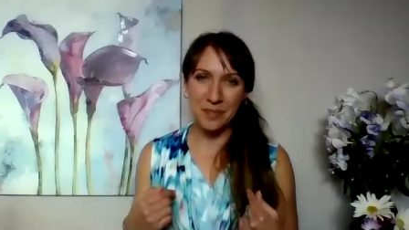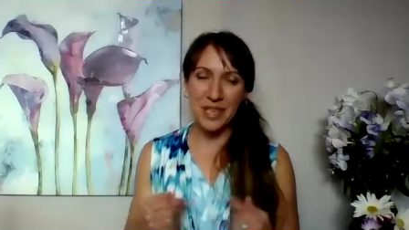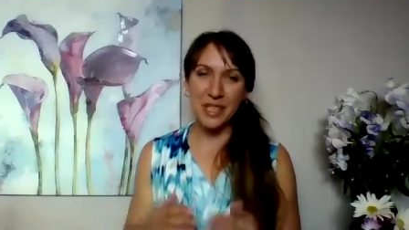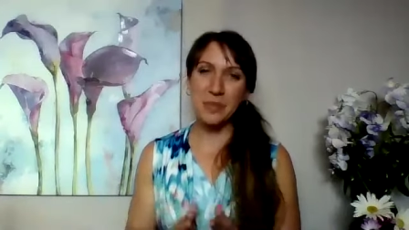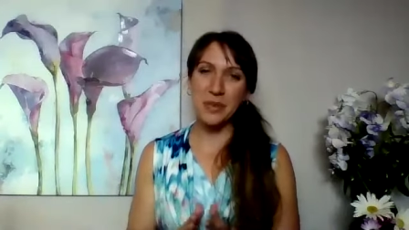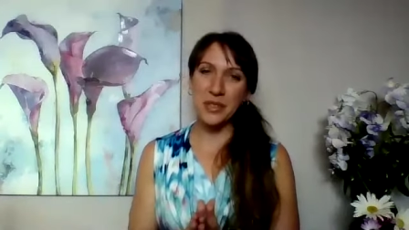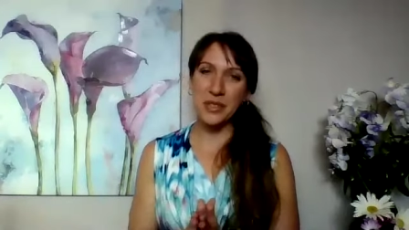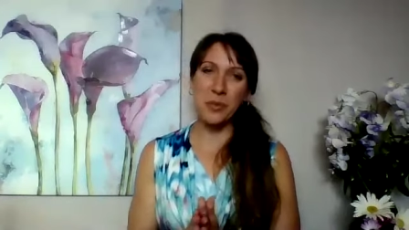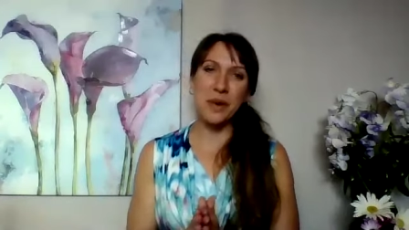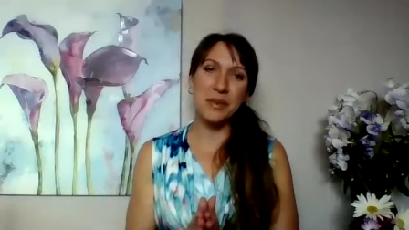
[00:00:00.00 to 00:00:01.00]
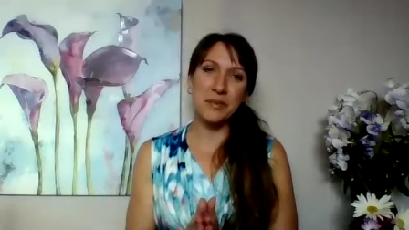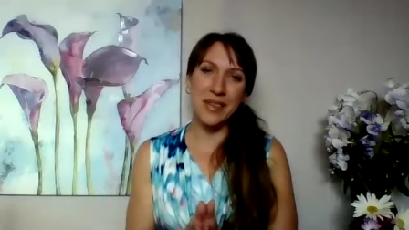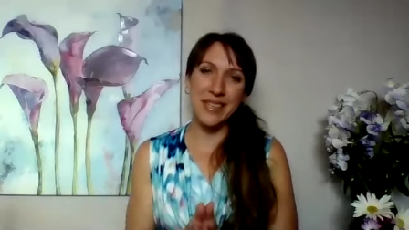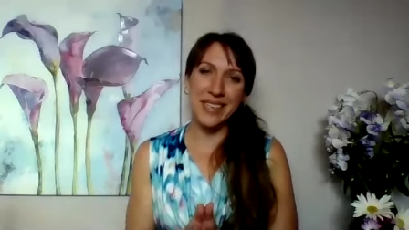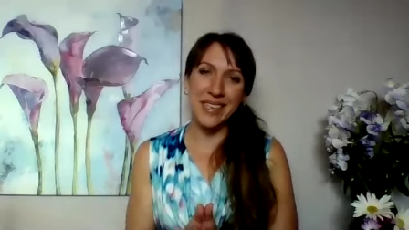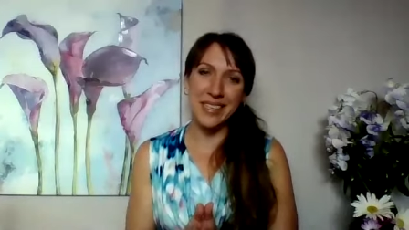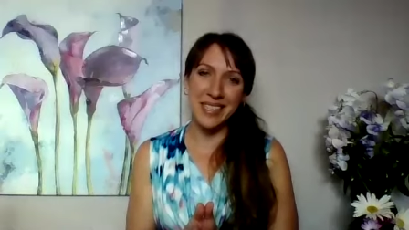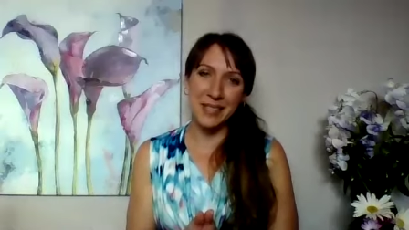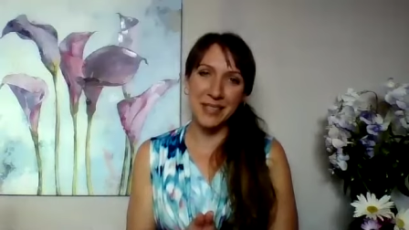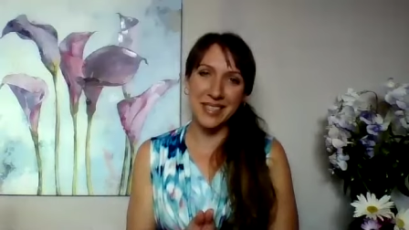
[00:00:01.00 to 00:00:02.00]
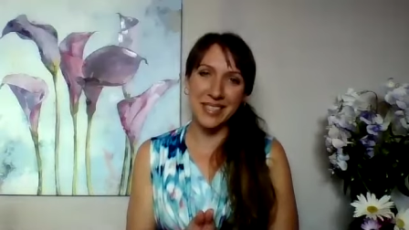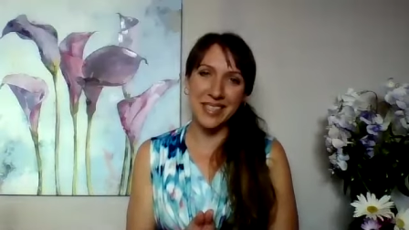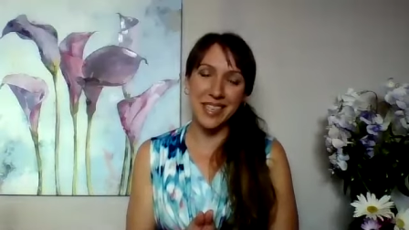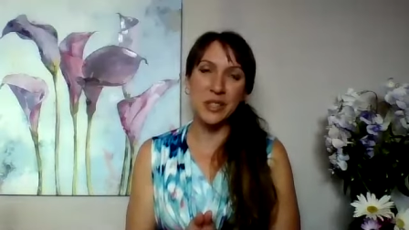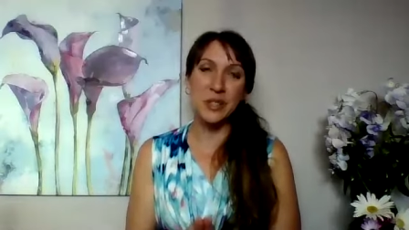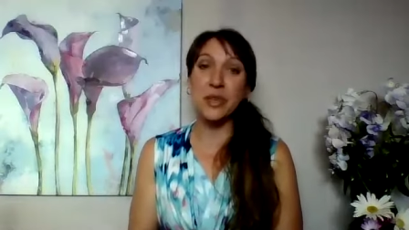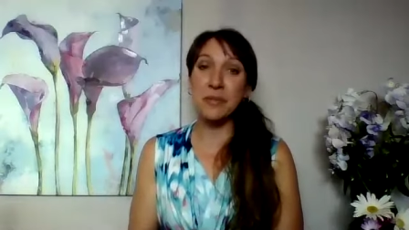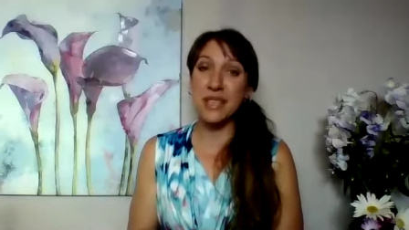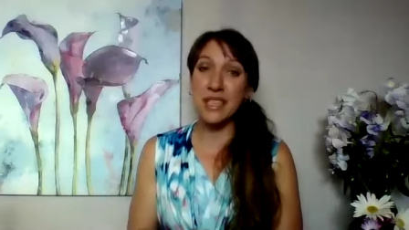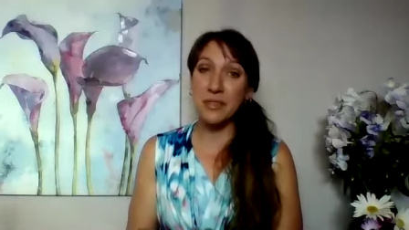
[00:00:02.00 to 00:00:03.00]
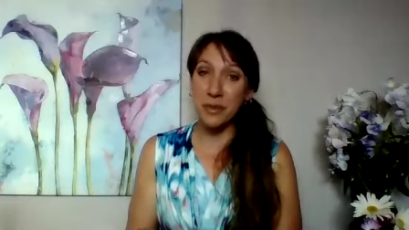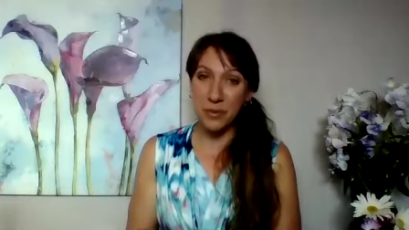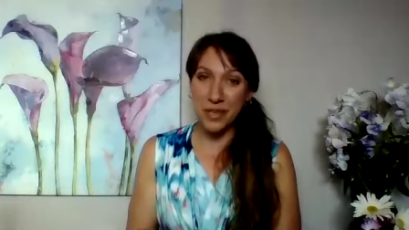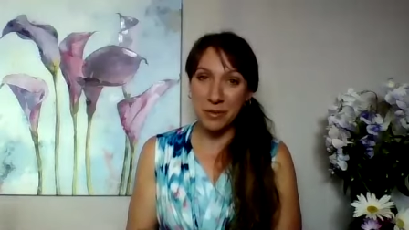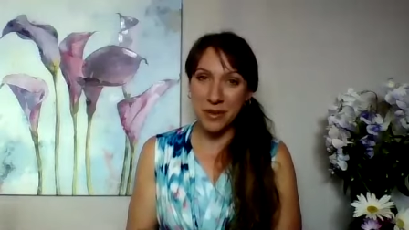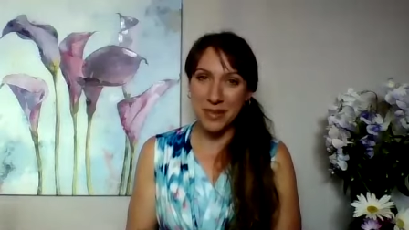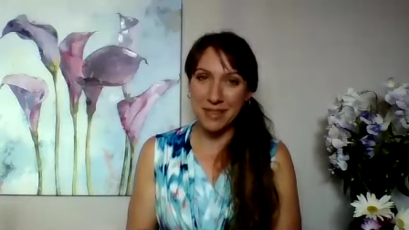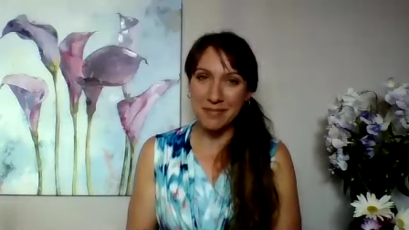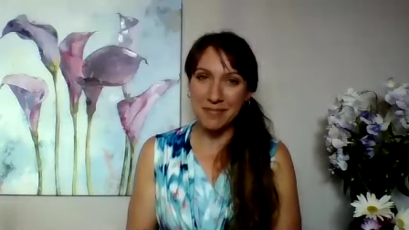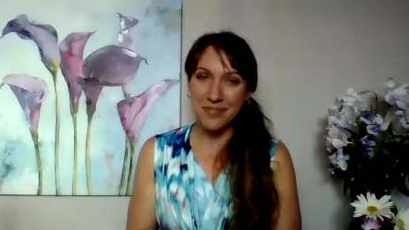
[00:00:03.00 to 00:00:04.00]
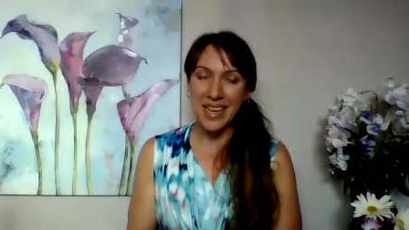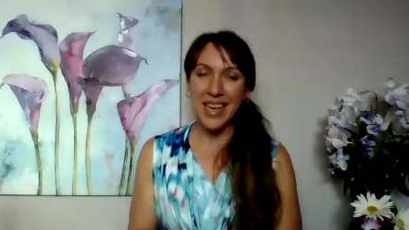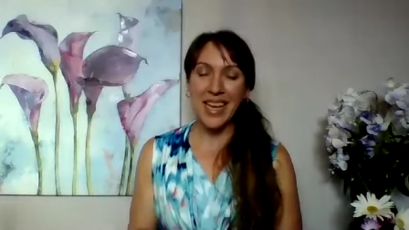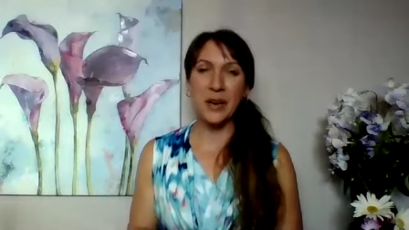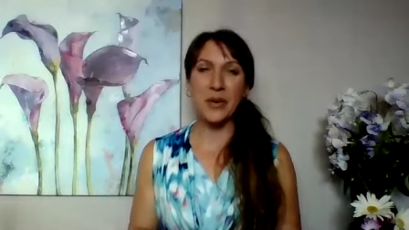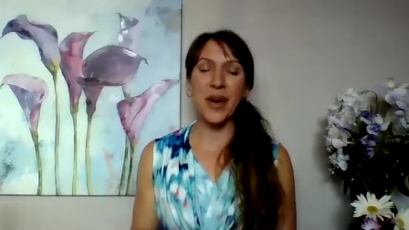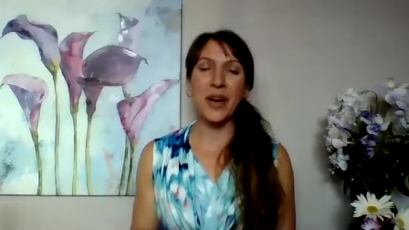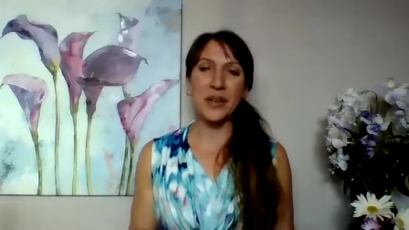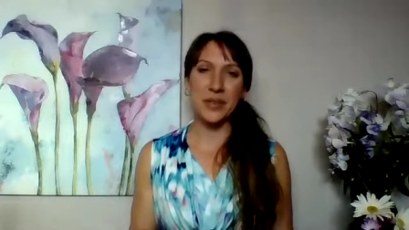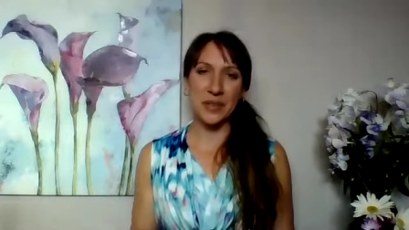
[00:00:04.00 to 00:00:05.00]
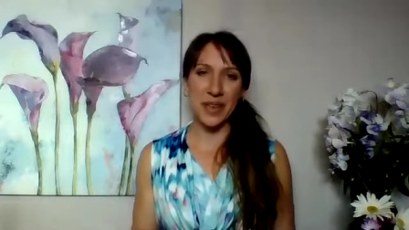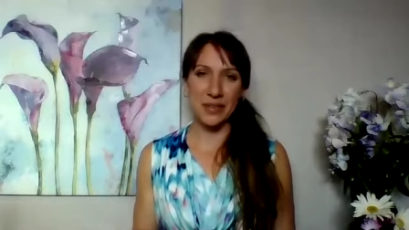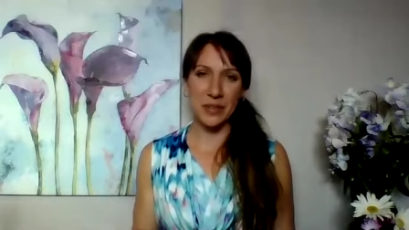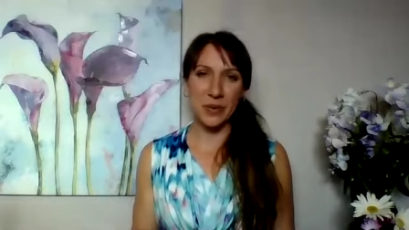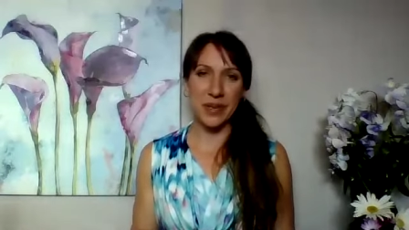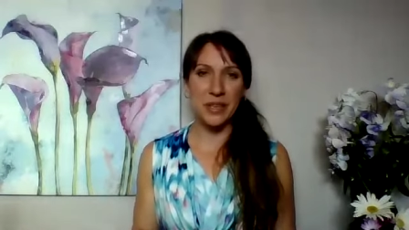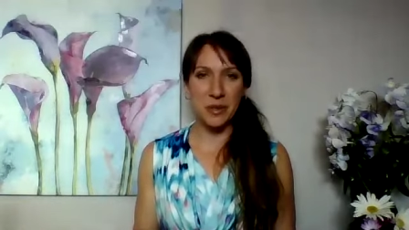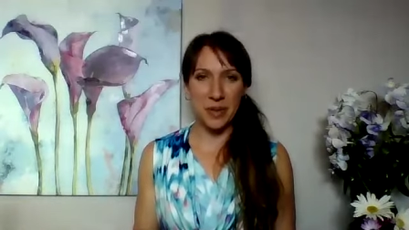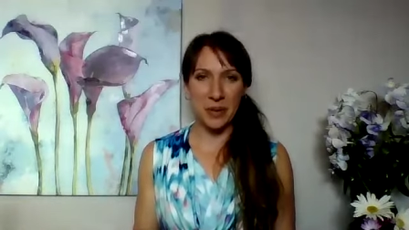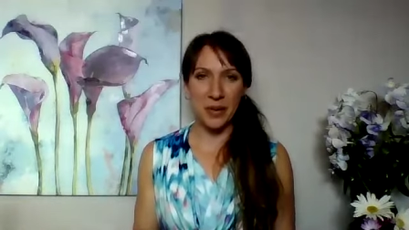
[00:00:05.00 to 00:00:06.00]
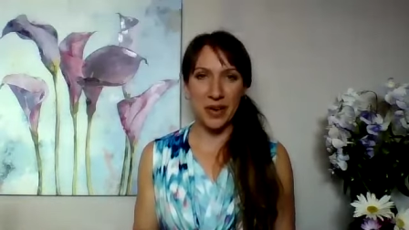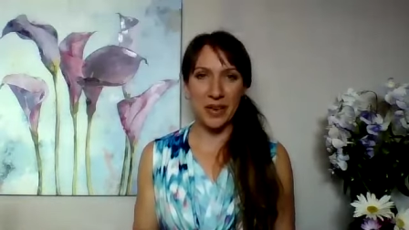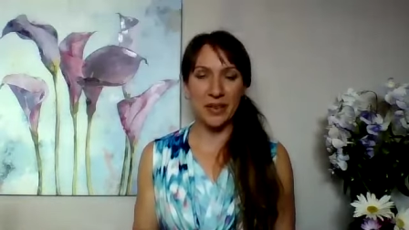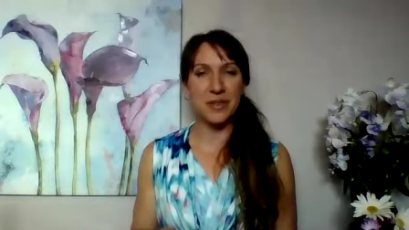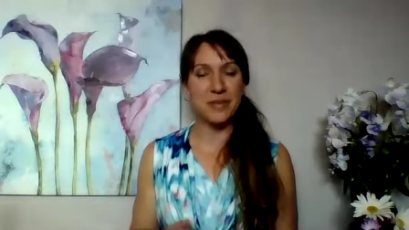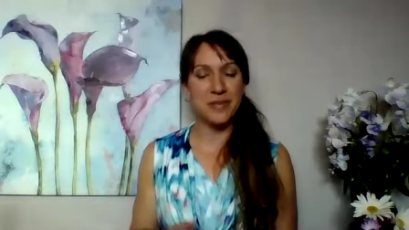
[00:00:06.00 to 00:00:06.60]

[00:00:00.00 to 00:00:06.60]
She produced the woman-friendly DVD Strip Tease for Real Women and chronicled her life story in her memoir, From